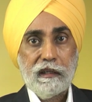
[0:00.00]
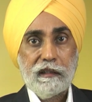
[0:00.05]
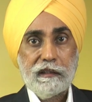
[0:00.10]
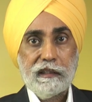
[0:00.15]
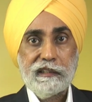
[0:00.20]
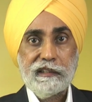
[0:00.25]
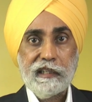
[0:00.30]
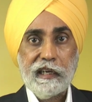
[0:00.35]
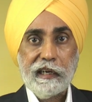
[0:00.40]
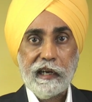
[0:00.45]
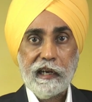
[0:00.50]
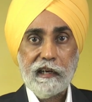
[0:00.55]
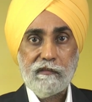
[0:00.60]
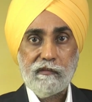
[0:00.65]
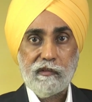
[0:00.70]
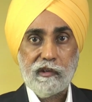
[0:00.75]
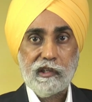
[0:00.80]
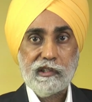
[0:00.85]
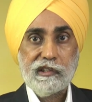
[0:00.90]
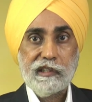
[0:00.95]
The second
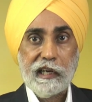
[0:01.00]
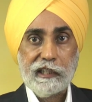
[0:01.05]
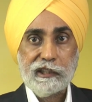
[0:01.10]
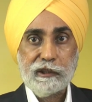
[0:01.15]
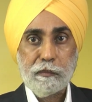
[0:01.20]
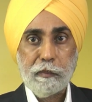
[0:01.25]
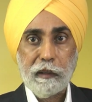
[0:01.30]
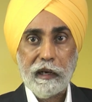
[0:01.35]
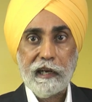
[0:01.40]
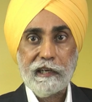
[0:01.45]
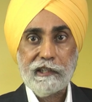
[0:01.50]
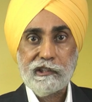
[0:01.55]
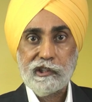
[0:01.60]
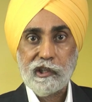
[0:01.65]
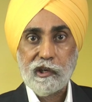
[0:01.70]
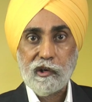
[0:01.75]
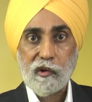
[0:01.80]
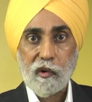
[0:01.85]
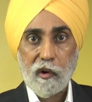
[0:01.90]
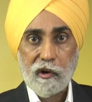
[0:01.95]
verse explains
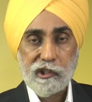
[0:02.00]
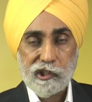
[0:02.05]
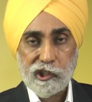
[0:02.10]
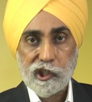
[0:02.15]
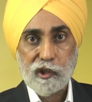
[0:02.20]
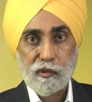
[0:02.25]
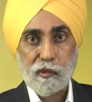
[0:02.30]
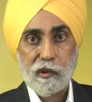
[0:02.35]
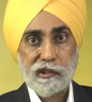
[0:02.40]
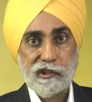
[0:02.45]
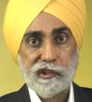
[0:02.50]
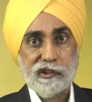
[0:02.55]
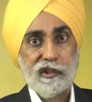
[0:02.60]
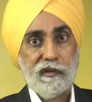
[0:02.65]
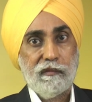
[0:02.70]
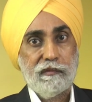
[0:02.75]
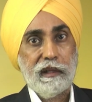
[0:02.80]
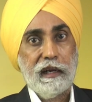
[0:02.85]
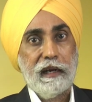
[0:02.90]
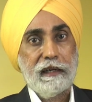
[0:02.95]
the consequences
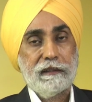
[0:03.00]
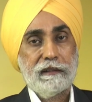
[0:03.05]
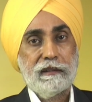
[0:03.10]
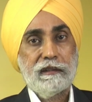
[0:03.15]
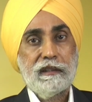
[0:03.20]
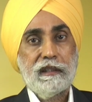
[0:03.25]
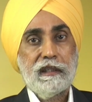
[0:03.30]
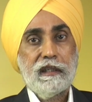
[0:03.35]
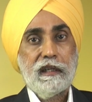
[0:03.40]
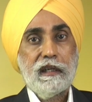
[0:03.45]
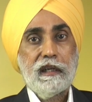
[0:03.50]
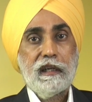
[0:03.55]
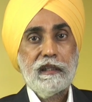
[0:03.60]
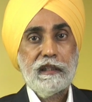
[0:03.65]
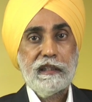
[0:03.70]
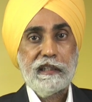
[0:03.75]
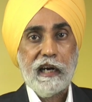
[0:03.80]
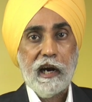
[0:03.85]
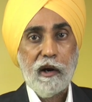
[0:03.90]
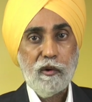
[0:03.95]
of that,
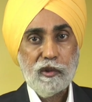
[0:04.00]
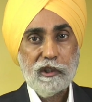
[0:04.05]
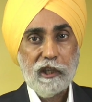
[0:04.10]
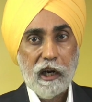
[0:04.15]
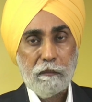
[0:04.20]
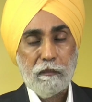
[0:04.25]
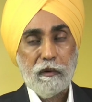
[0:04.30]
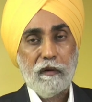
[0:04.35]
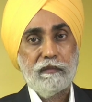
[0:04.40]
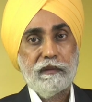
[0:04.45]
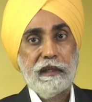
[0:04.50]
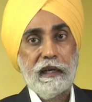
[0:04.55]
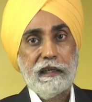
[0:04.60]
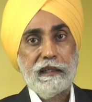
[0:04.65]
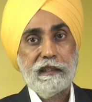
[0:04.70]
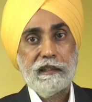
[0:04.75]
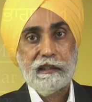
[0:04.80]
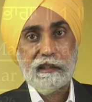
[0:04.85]
the outcome of that,